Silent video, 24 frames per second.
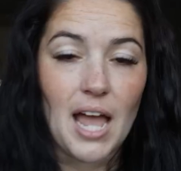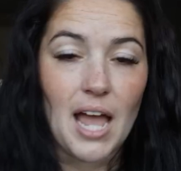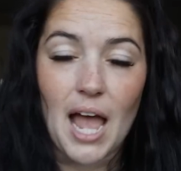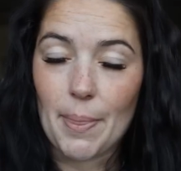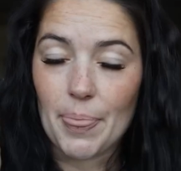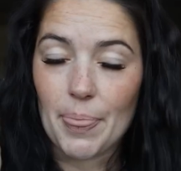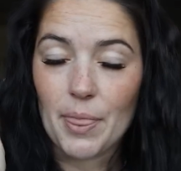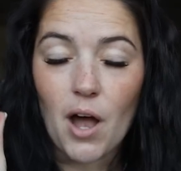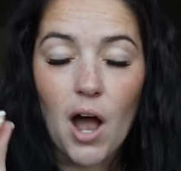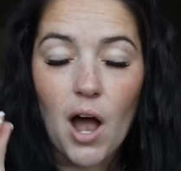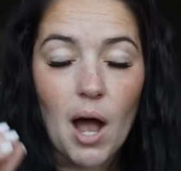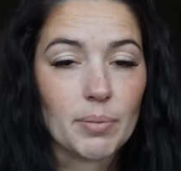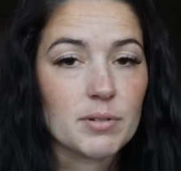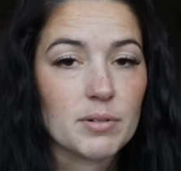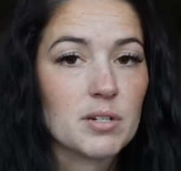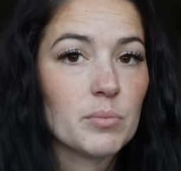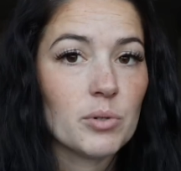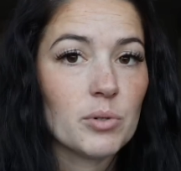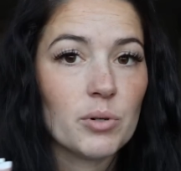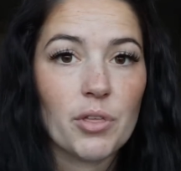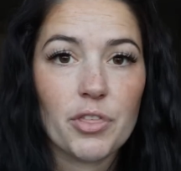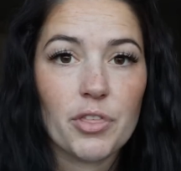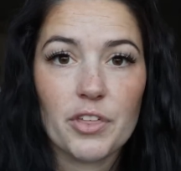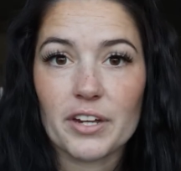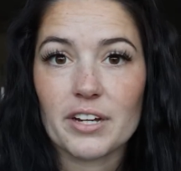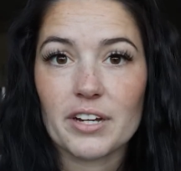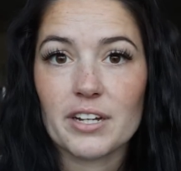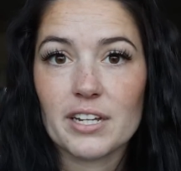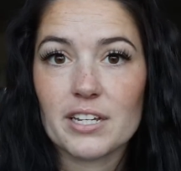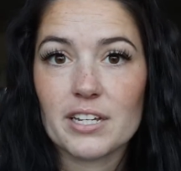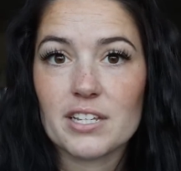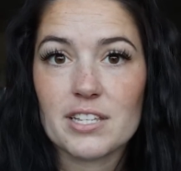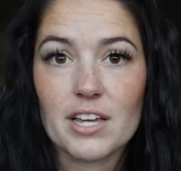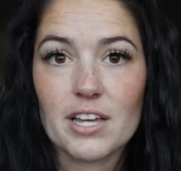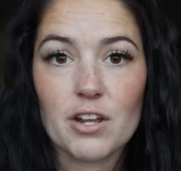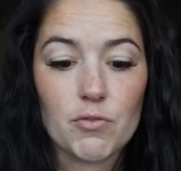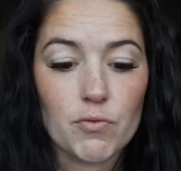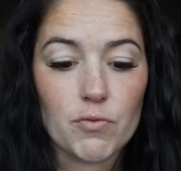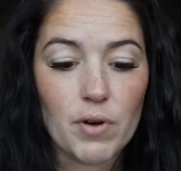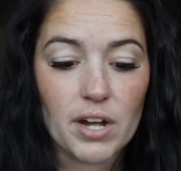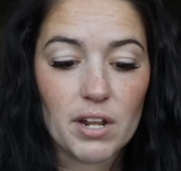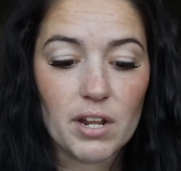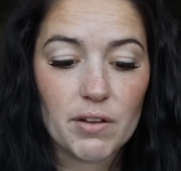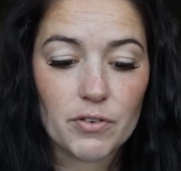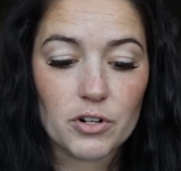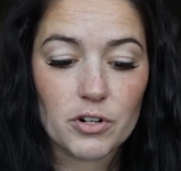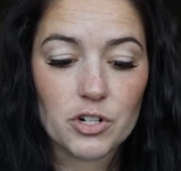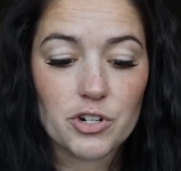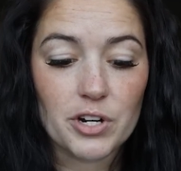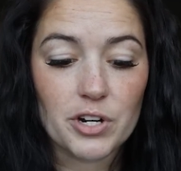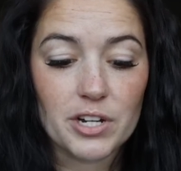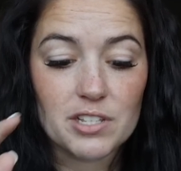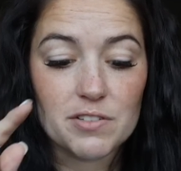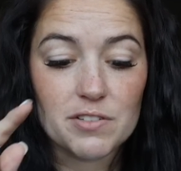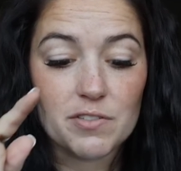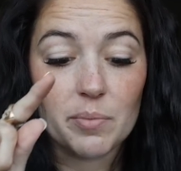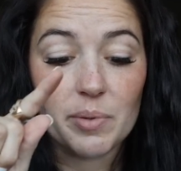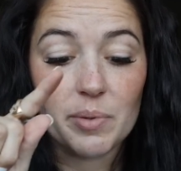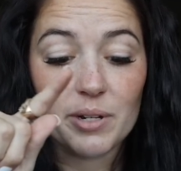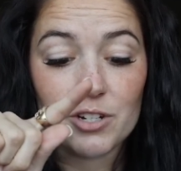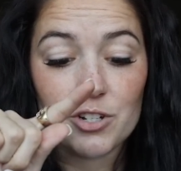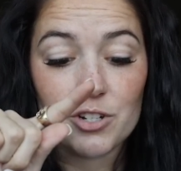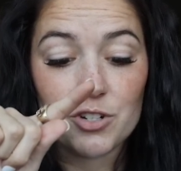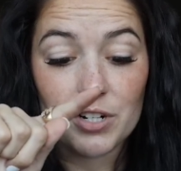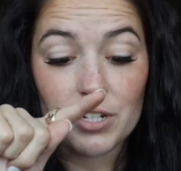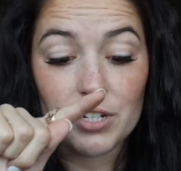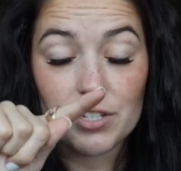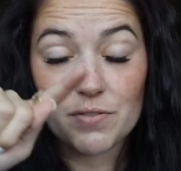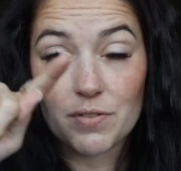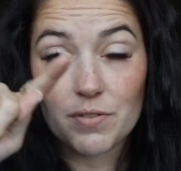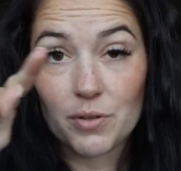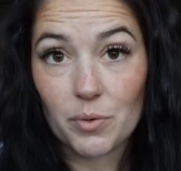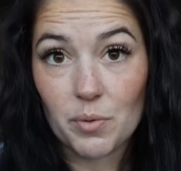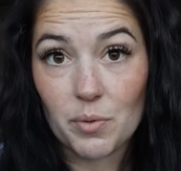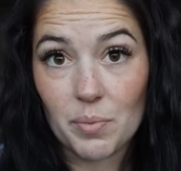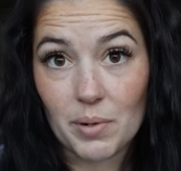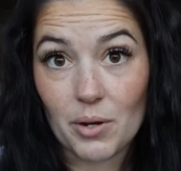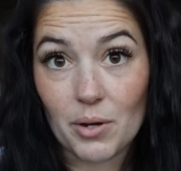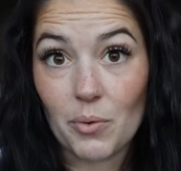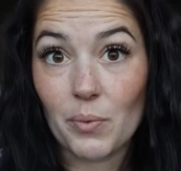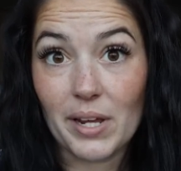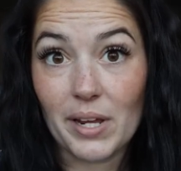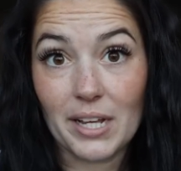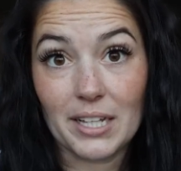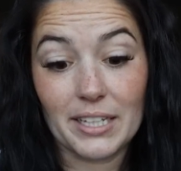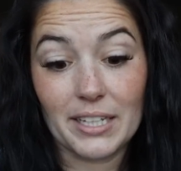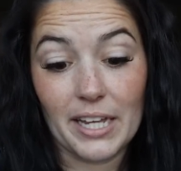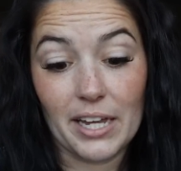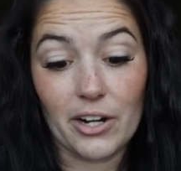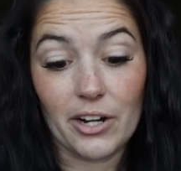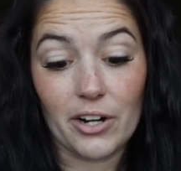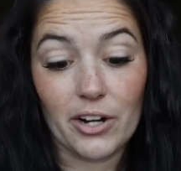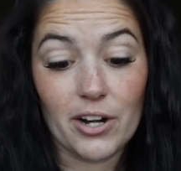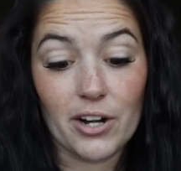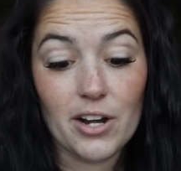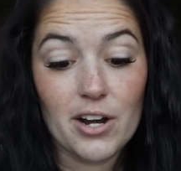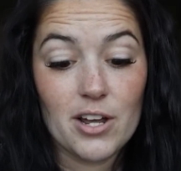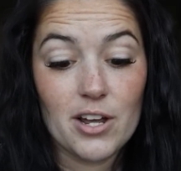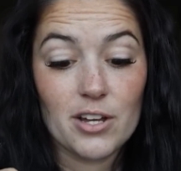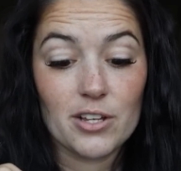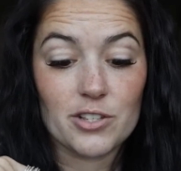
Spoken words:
at the optimal thickness and ready for transfer, because transfer would be a week later.